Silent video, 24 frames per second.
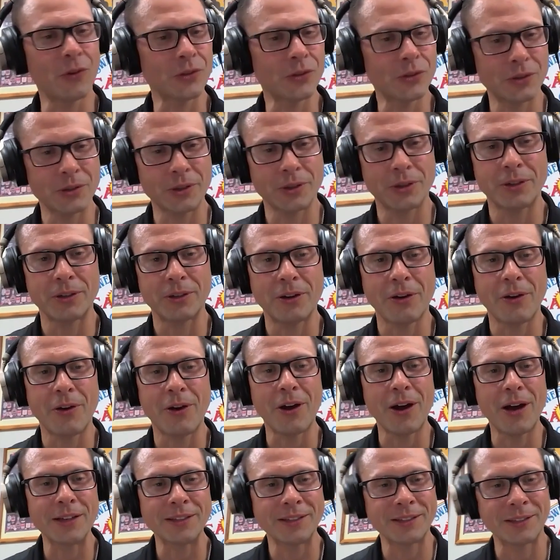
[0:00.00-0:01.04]
For sure.
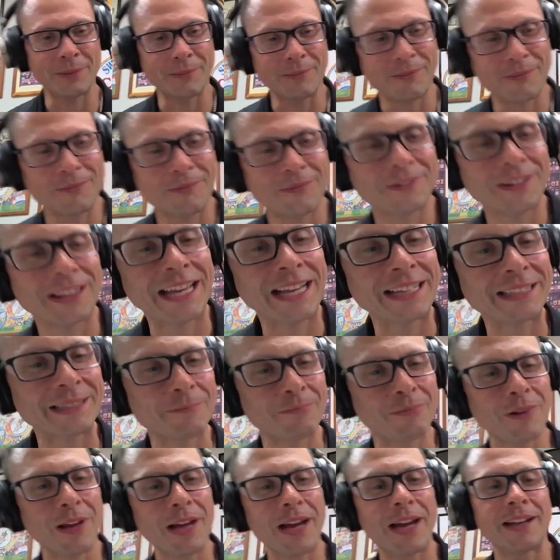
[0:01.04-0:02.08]
Awesome. Well, that's a
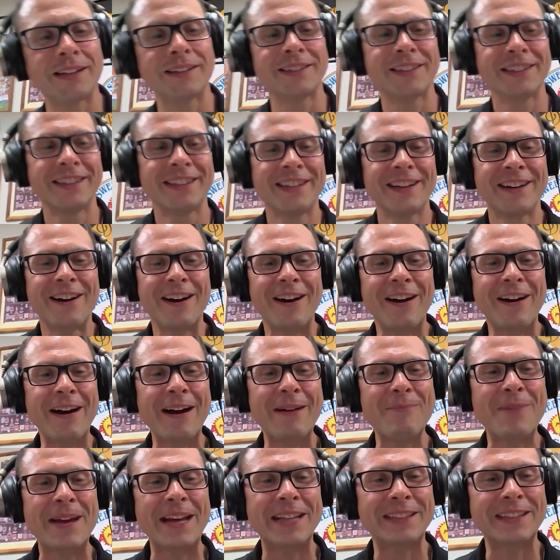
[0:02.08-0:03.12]
plan. All
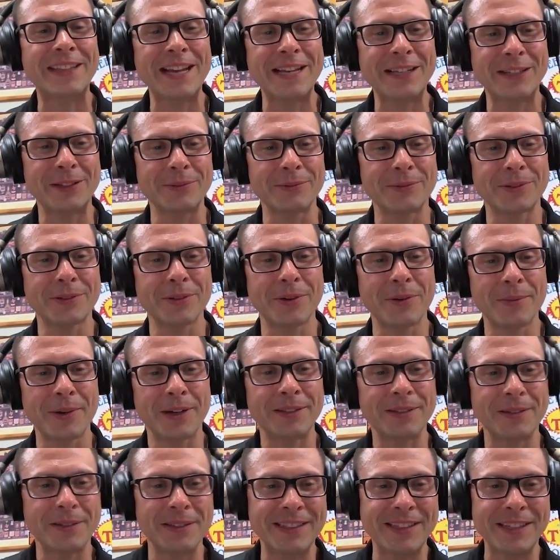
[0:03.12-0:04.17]
right, Matt, thank you so
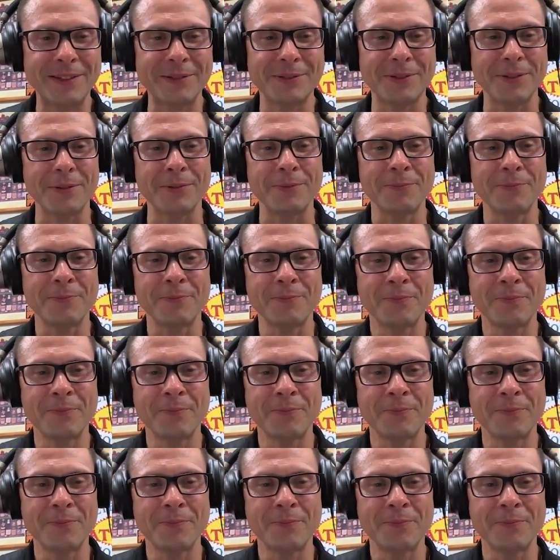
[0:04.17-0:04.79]
much. I'll see you soon.